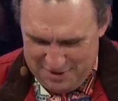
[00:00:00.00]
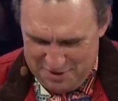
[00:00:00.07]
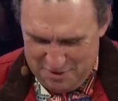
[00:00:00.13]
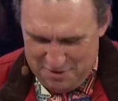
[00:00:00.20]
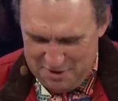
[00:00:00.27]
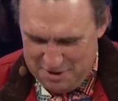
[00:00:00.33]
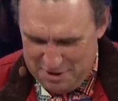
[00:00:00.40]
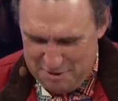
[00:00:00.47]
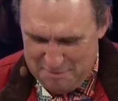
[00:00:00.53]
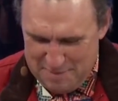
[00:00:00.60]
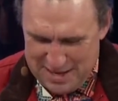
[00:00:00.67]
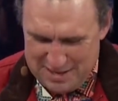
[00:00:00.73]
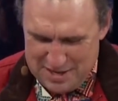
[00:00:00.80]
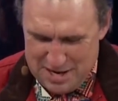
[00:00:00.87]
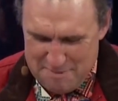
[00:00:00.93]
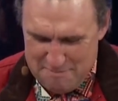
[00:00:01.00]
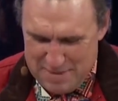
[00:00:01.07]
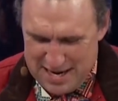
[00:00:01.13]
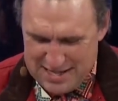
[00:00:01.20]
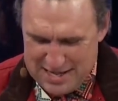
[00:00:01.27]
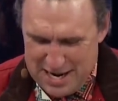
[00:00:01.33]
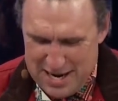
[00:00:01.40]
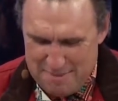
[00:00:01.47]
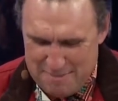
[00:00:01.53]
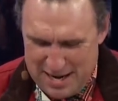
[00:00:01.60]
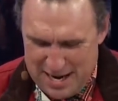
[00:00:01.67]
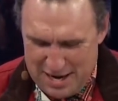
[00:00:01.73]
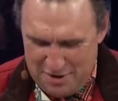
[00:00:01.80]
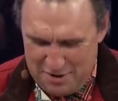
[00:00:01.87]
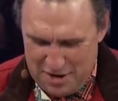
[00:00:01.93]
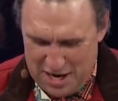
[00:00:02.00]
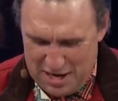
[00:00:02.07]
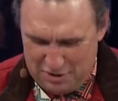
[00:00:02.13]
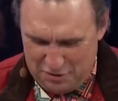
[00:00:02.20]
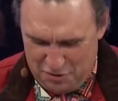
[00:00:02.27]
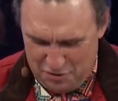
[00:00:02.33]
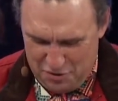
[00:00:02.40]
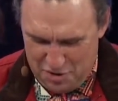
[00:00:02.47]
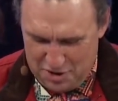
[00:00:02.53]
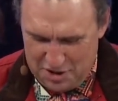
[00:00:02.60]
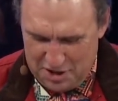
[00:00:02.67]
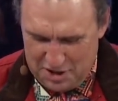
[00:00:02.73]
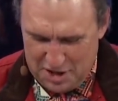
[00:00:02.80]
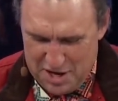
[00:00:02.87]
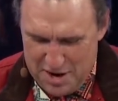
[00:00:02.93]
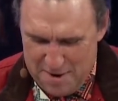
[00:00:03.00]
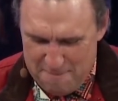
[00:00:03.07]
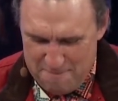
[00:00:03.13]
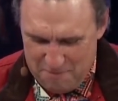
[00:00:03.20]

Or, you know, my time, my time to act has not yet come.